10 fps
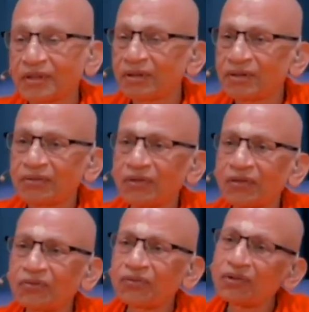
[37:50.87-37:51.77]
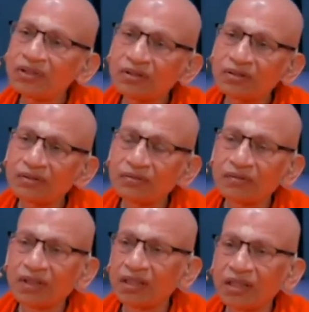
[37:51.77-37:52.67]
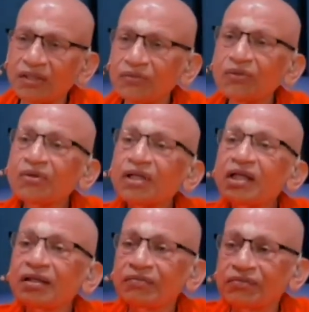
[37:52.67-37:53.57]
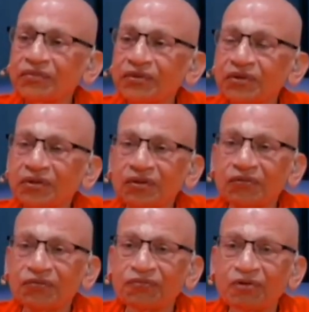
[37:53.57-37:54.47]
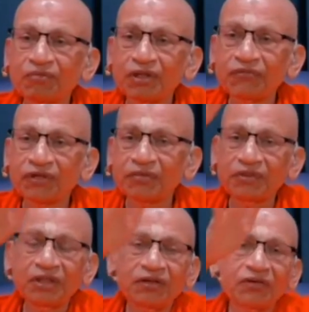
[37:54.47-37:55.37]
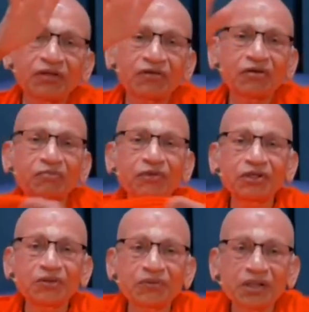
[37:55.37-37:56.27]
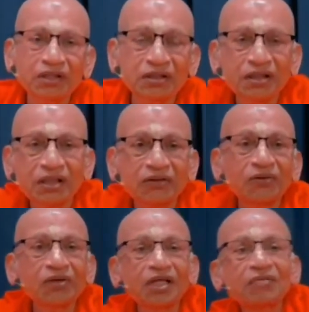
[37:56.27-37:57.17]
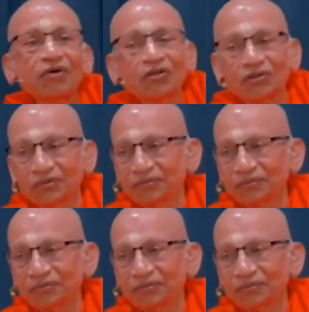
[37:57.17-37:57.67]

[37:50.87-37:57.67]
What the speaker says: So I have no claim from my family. I have given up my duties, no claim also.